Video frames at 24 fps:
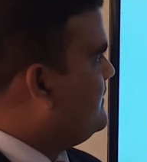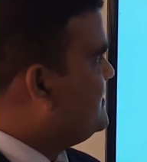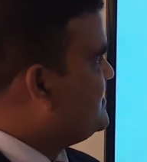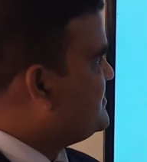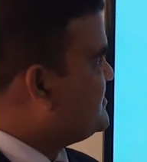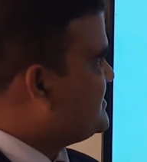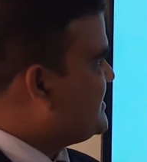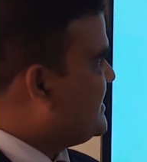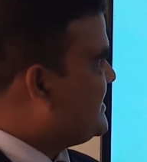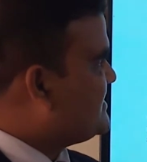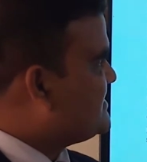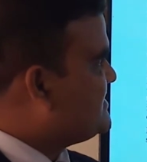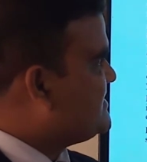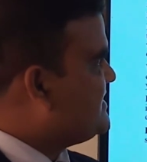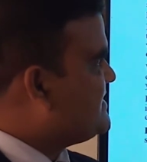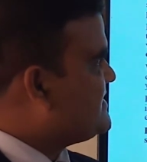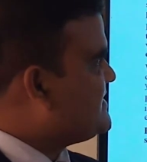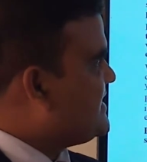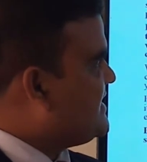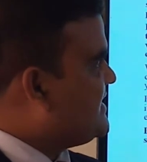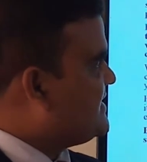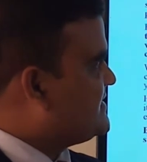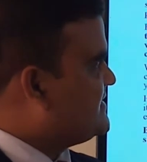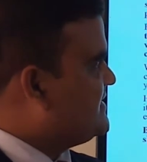chances
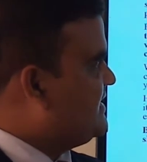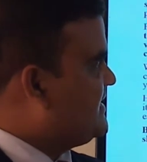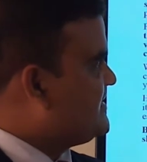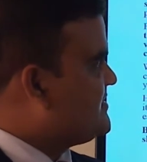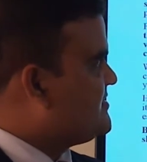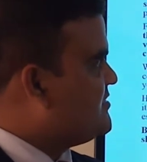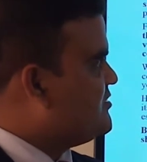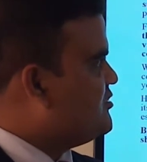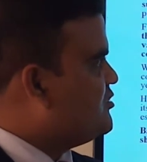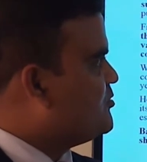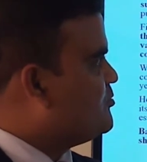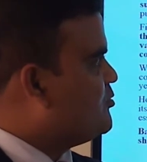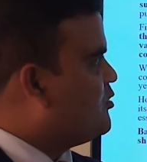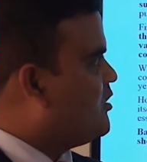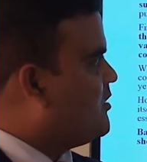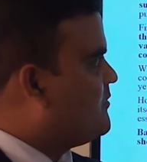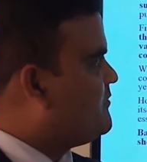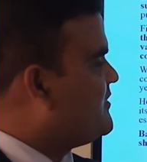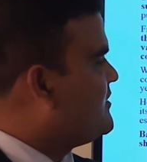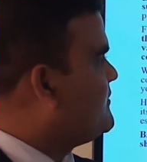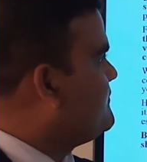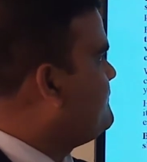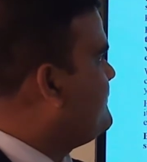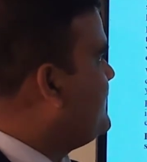are that you
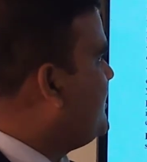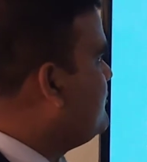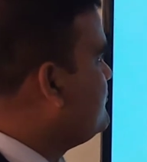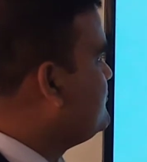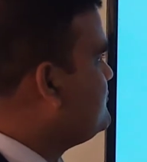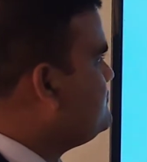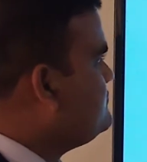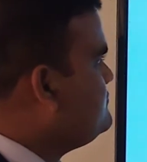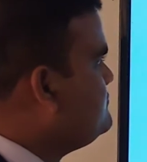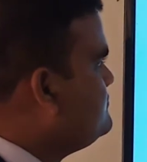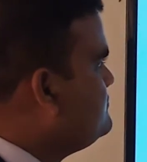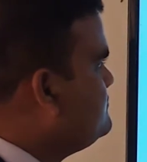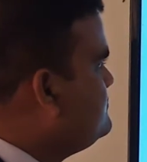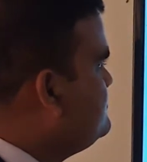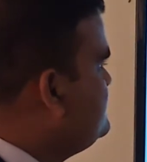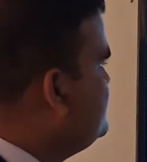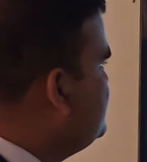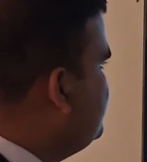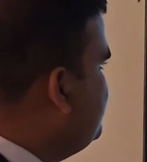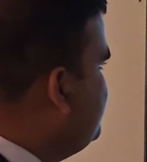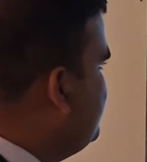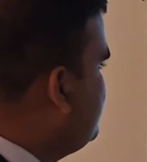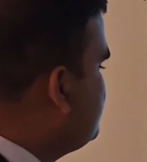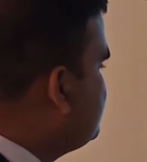often found
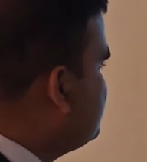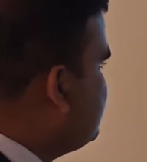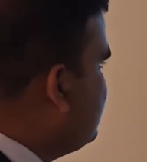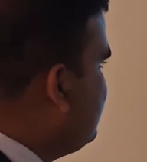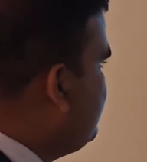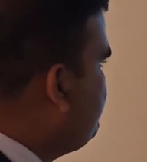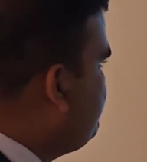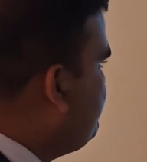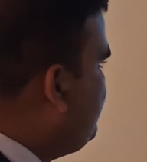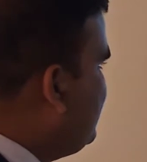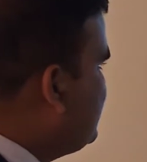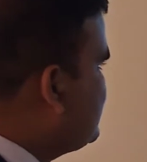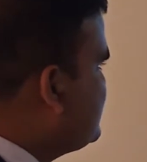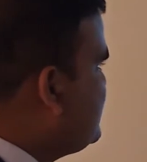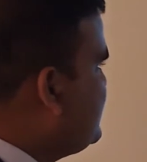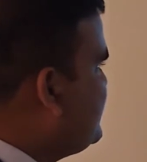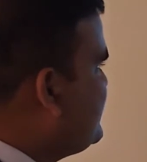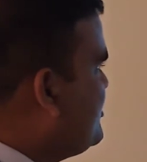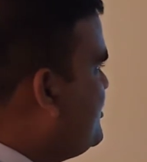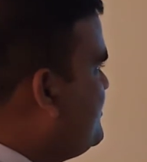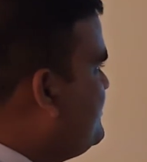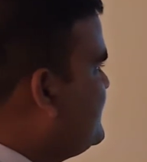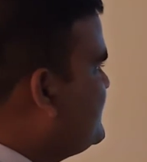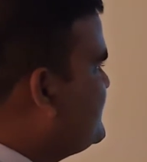yourself puzzling
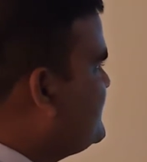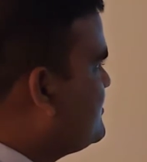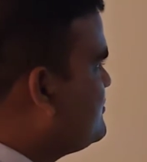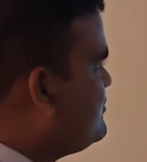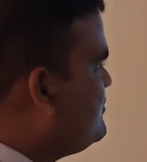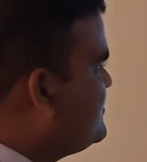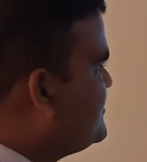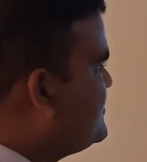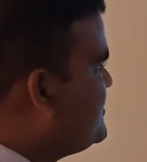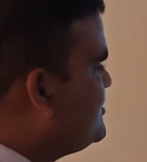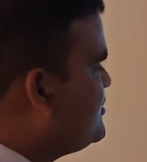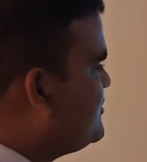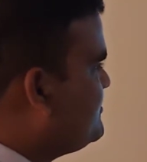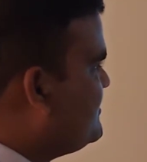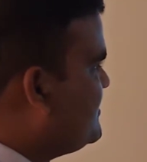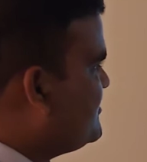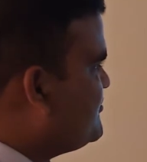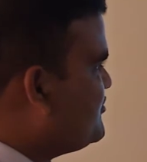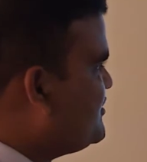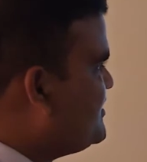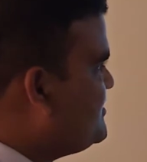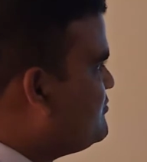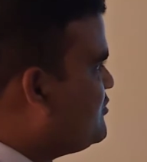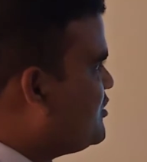over the content of a
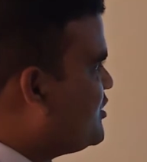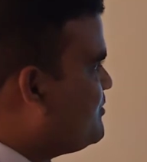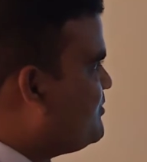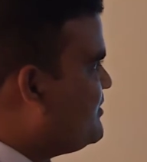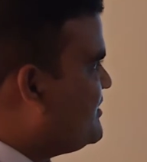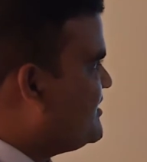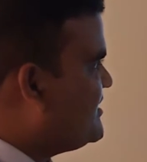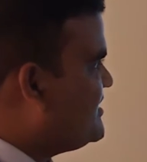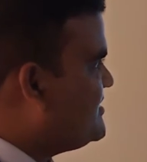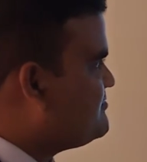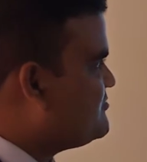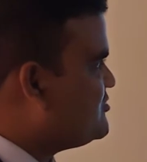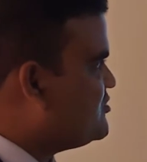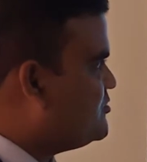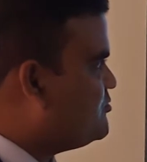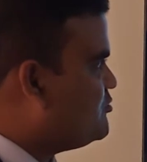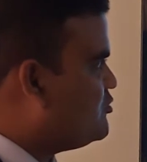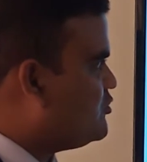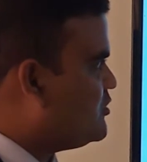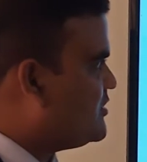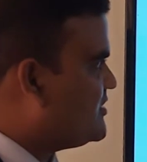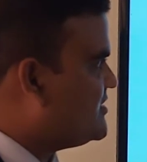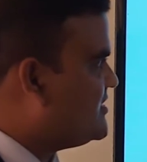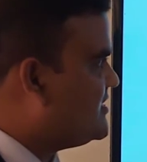dream, or perhaps
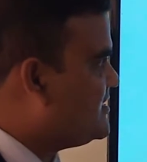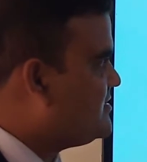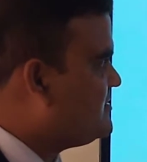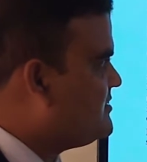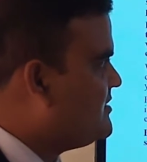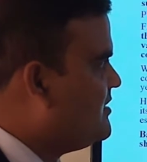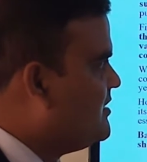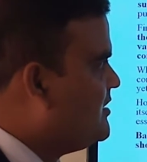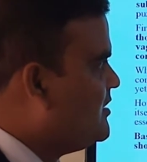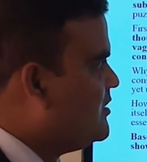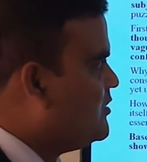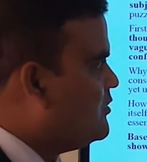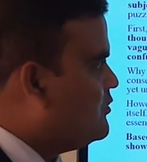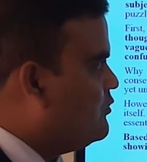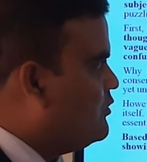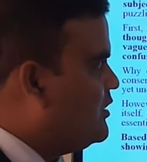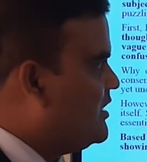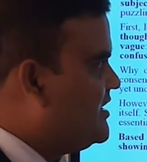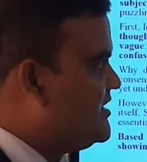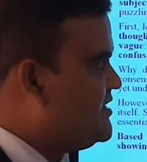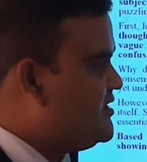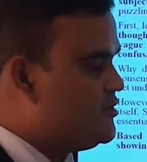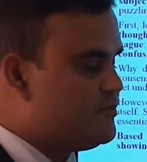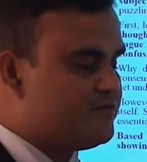you wondered
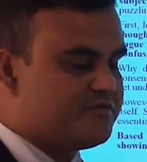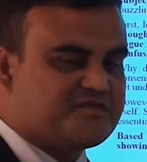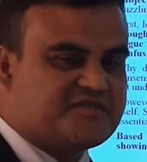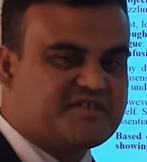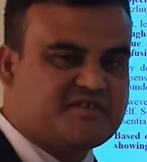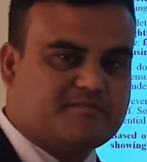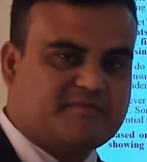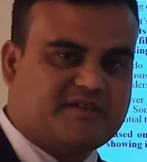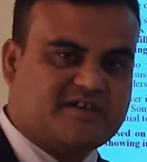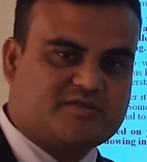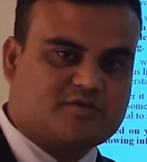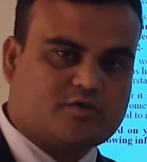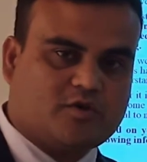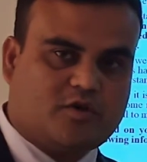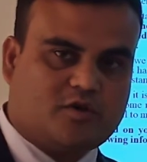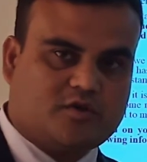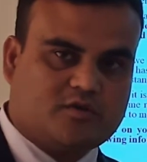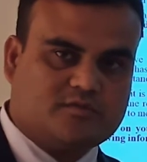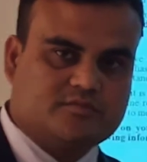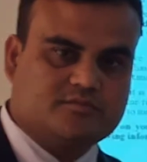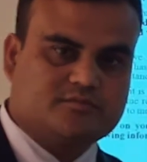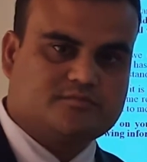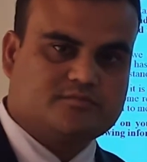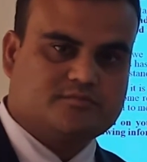why you dream at all.
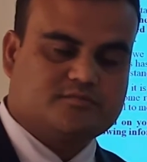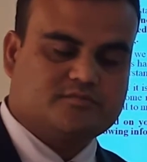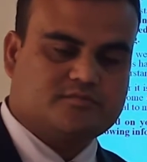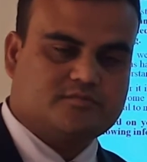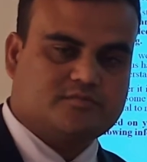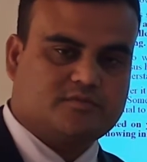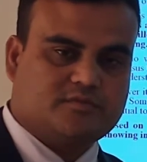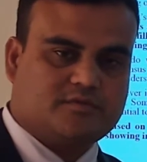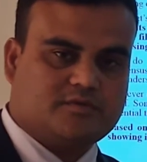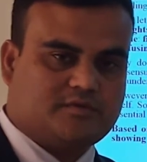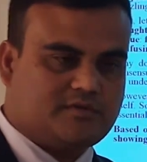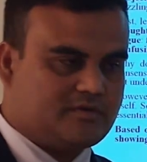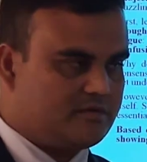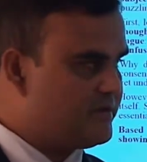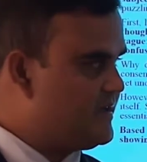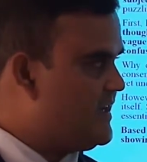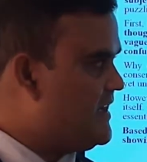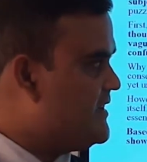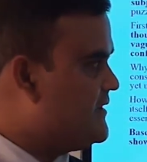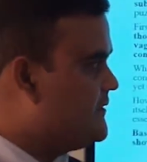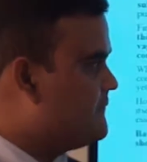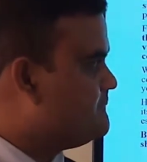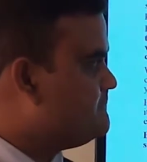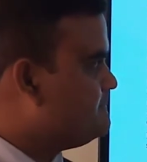
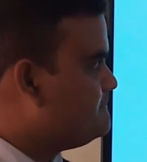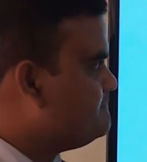Okay?